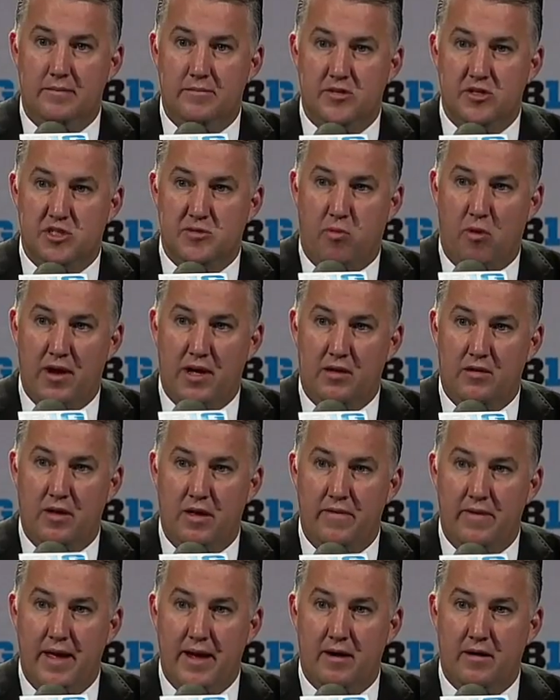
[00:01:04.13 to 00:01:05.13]
to sprinkle
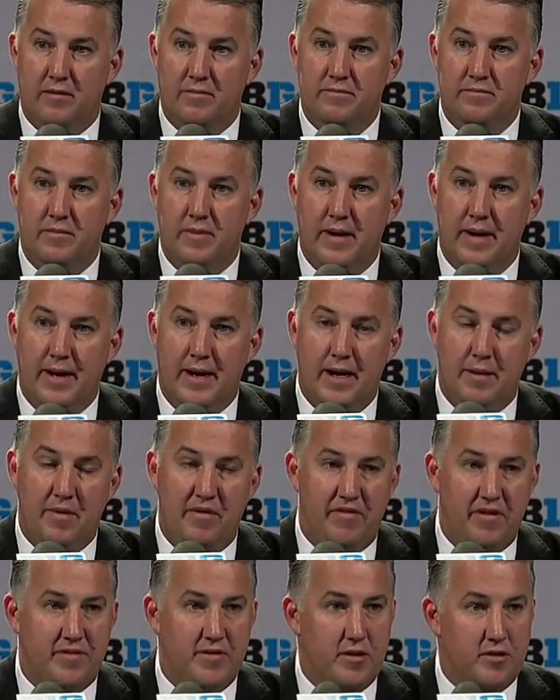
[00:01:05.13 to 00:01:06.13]
in there um, a
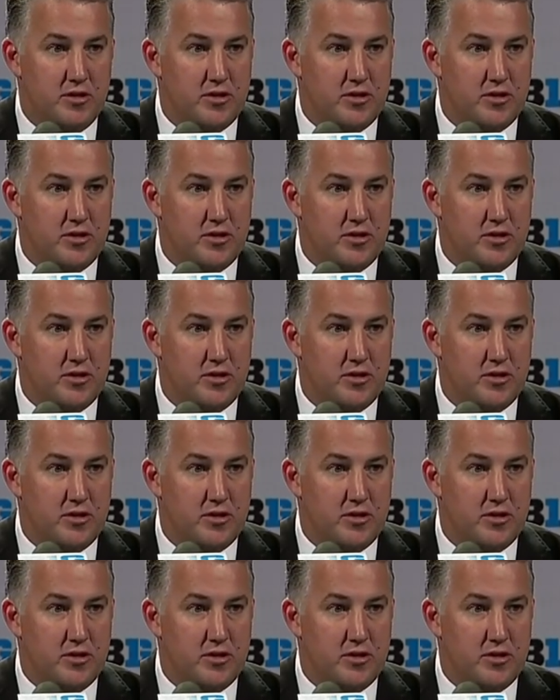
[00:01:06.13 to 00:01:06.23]
fifth year